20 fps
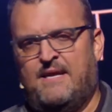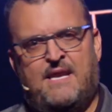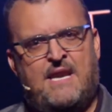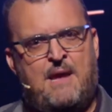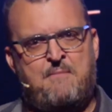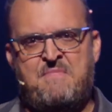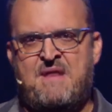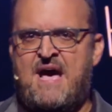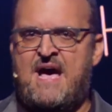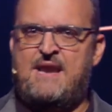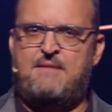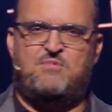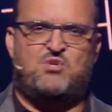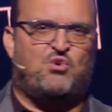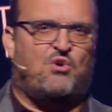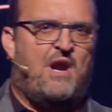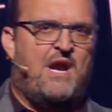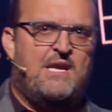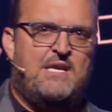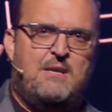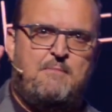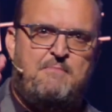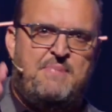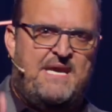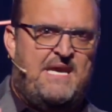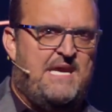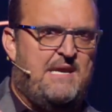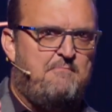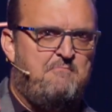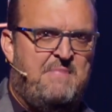And I'm not trying to
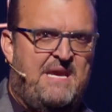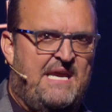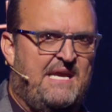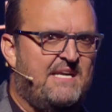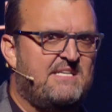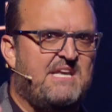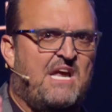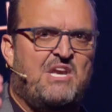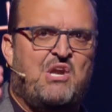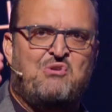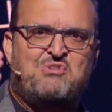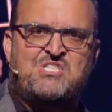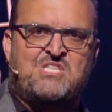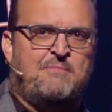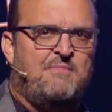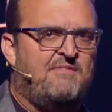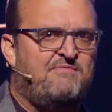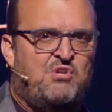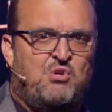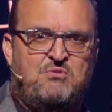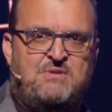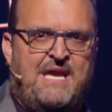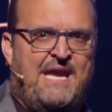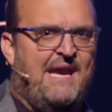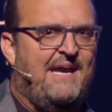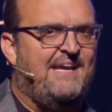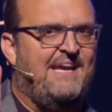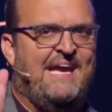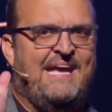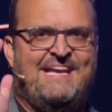be mean because I know some of you
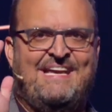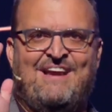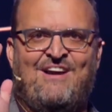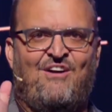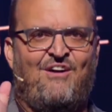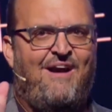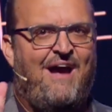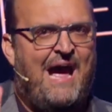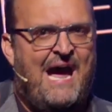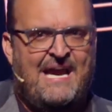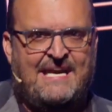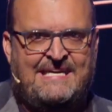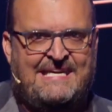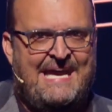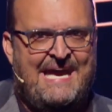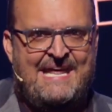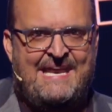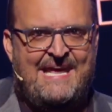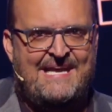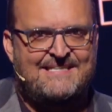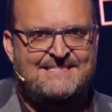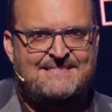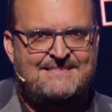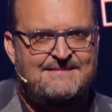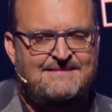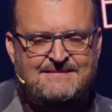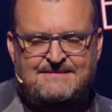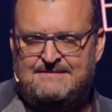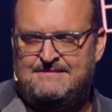can't get here. I get it.